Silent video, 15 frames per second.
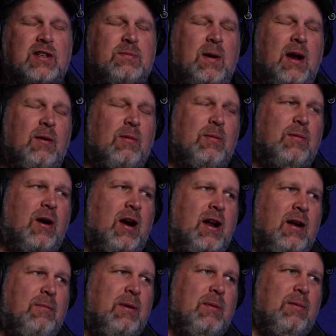expendable
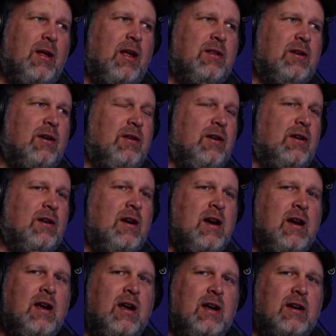broadhead people out there that are
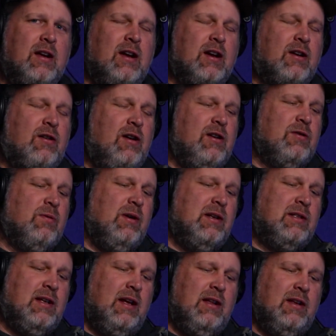going to cringe when
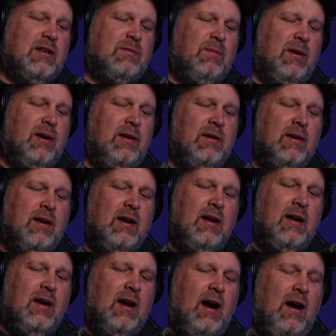I say this, but
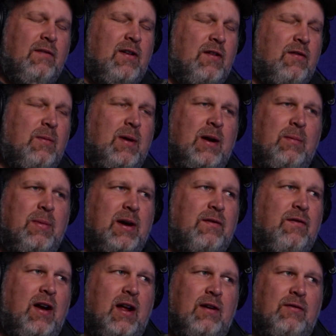I've never been a big
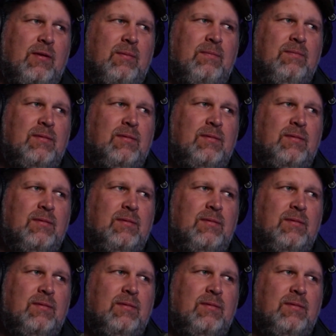fan of them.